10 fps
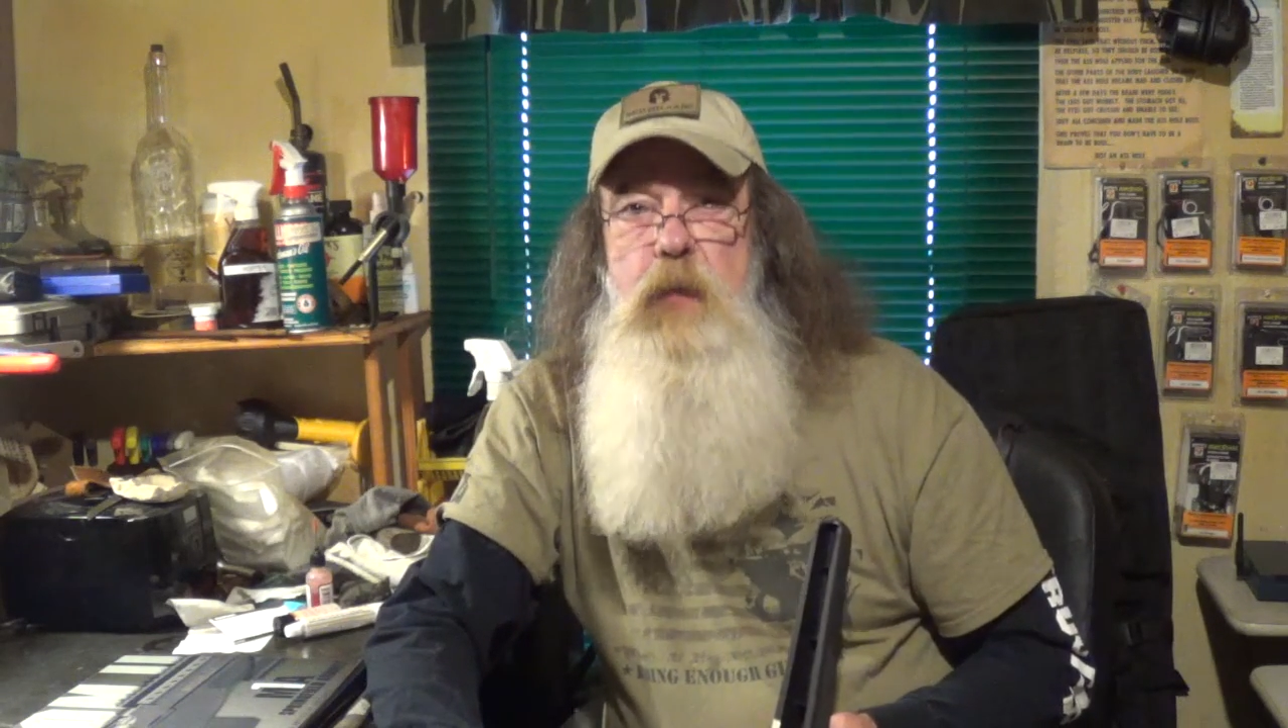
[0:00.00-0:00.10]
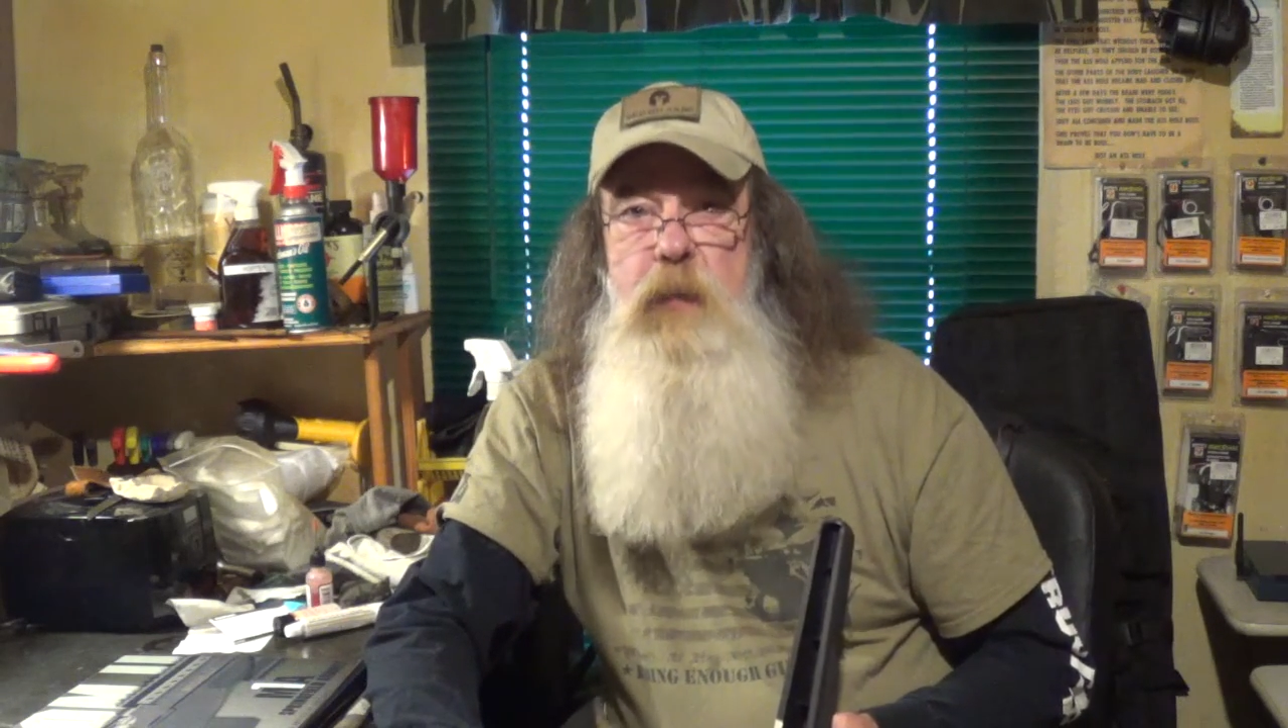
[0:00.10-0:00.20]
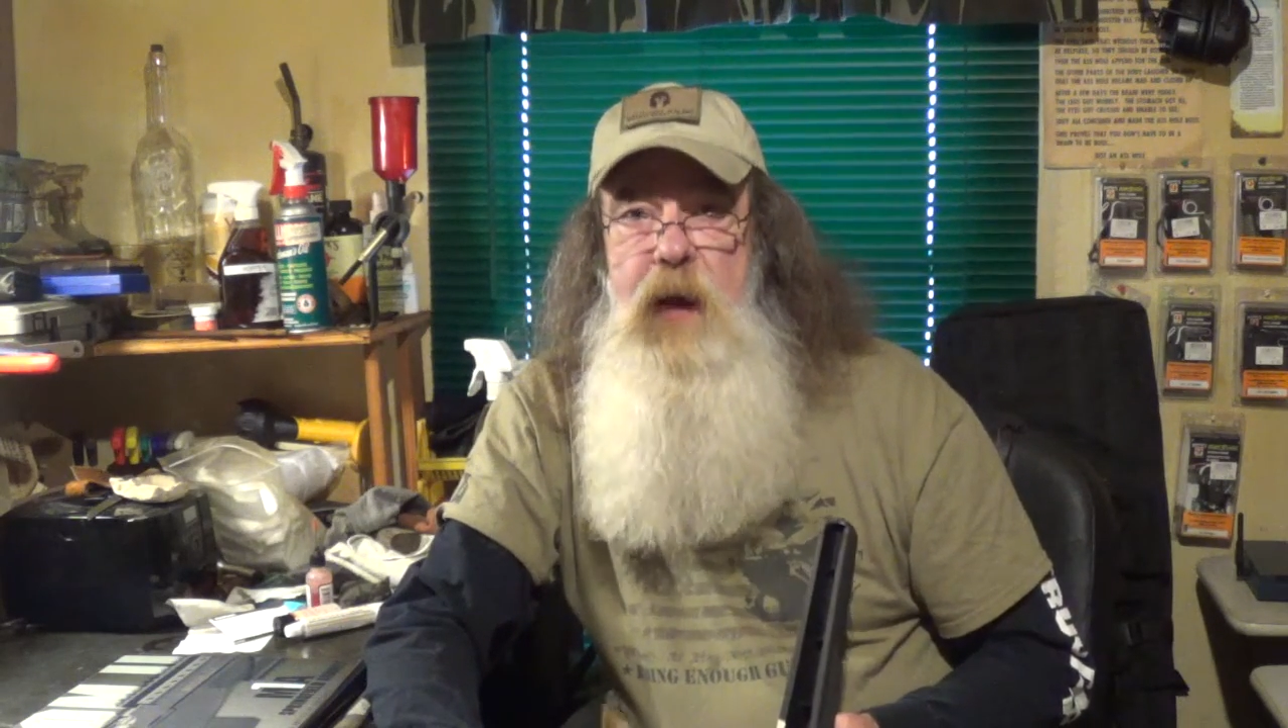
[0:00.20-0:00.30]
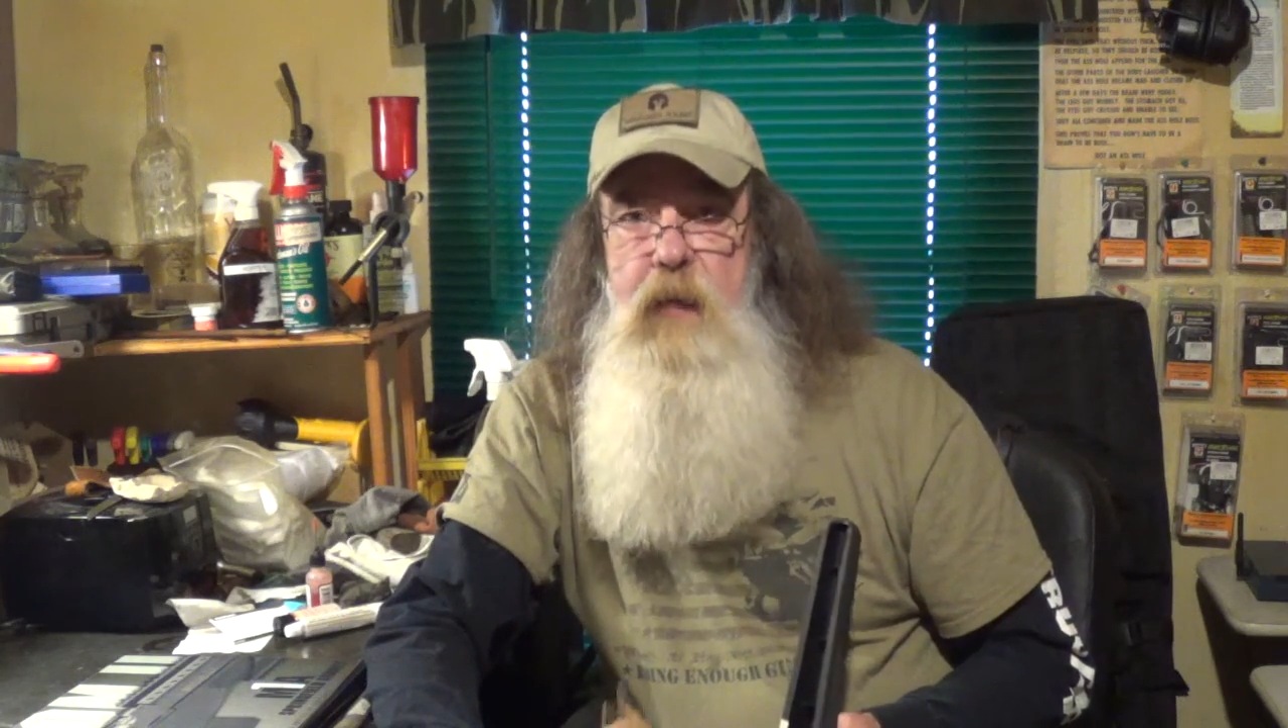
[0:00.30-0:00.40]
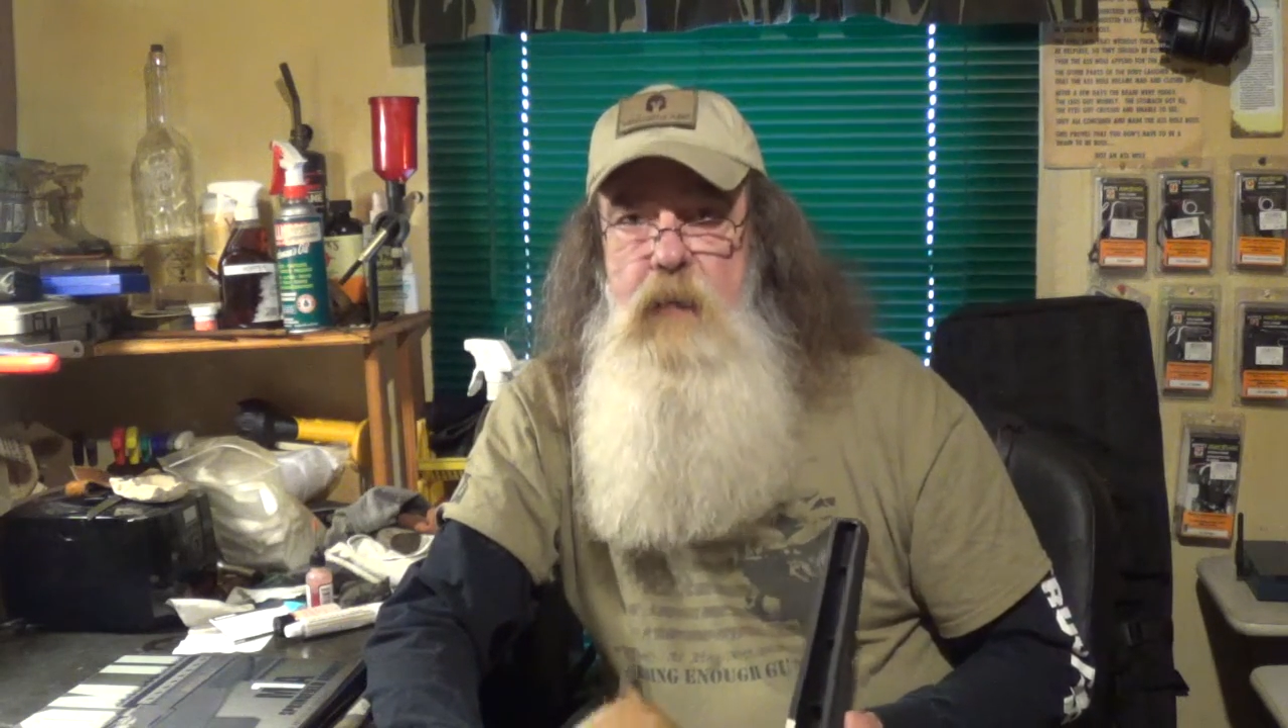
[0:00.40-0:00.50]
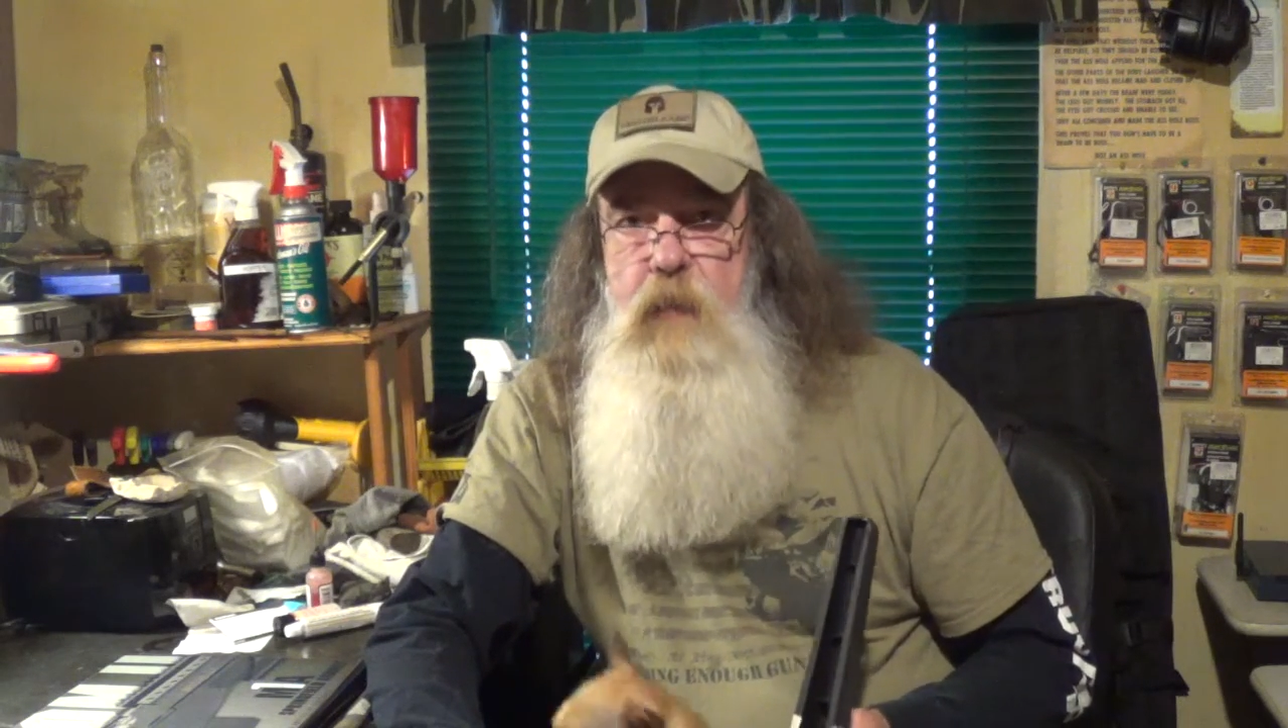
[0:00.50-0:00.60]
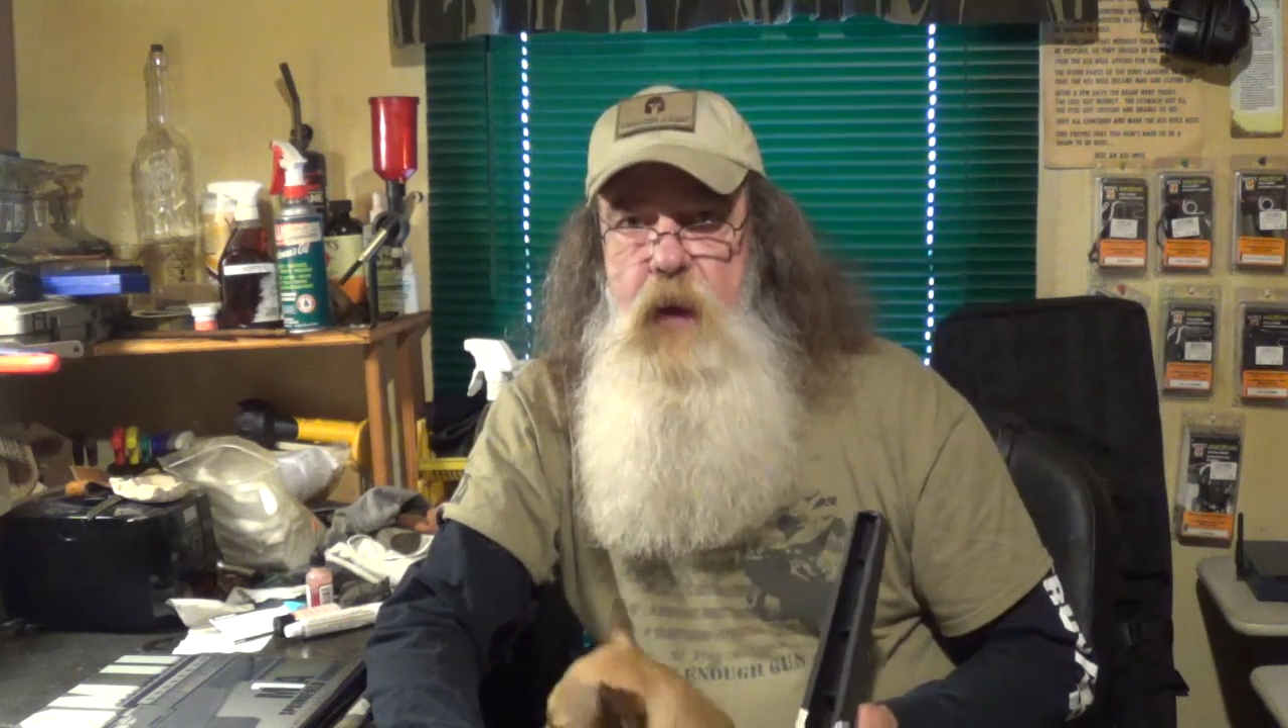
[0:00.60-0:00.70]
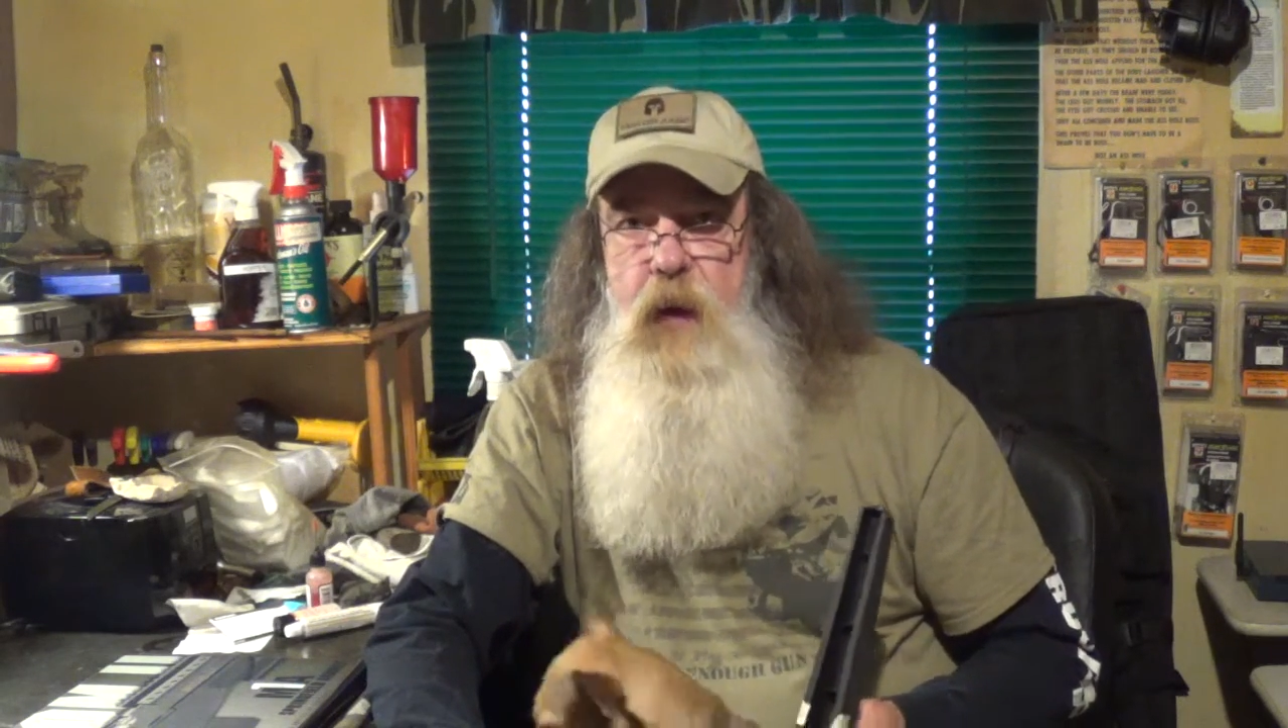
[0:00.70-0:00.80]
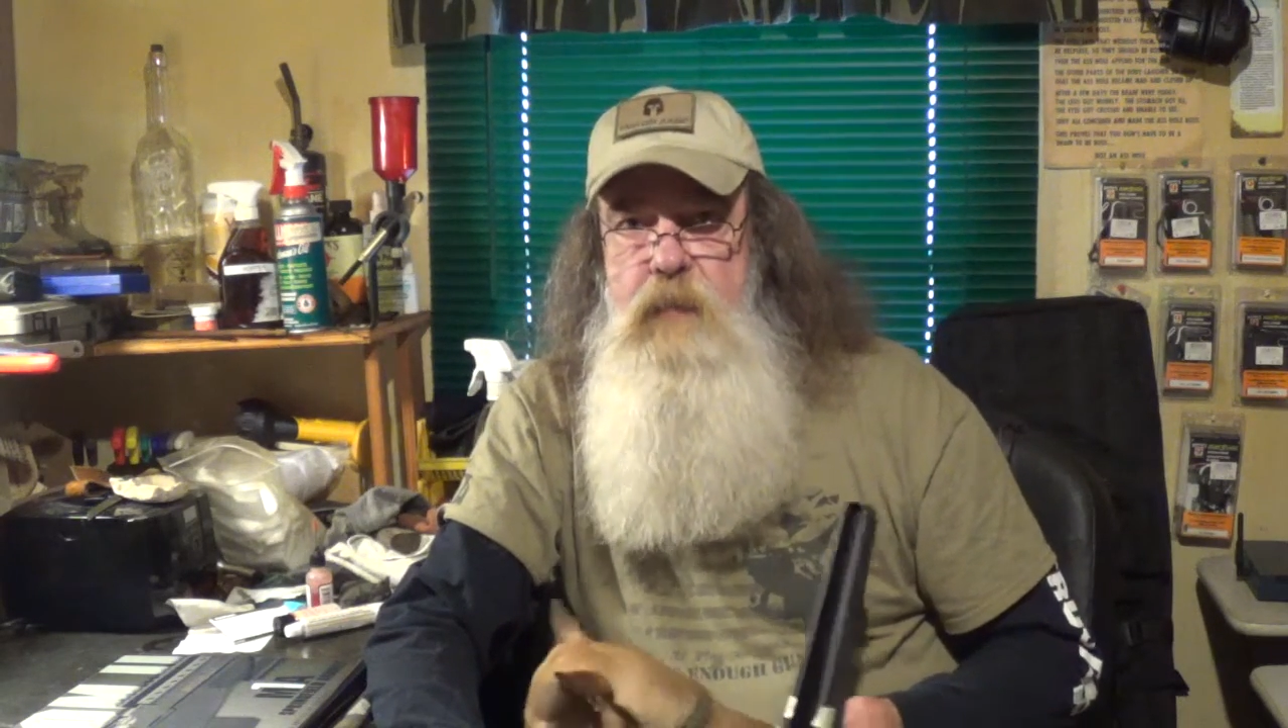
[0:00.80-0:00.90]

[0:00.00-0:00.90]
powder dry.